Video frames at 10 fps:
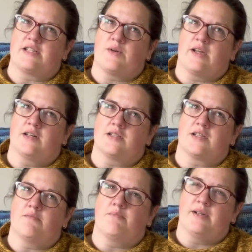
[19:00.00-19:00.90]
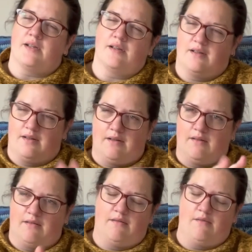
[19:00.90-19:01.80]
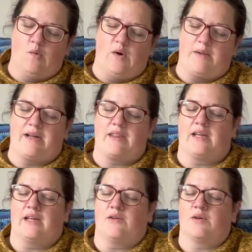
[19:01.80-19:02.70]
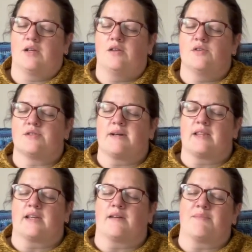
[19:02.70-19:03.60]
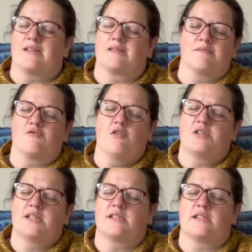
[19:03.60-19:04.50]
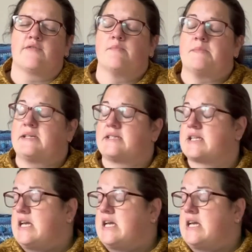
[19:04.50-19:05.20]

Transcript: square cardigan, but why math it out when you're used to mathing out maths? Crochet is a different beast.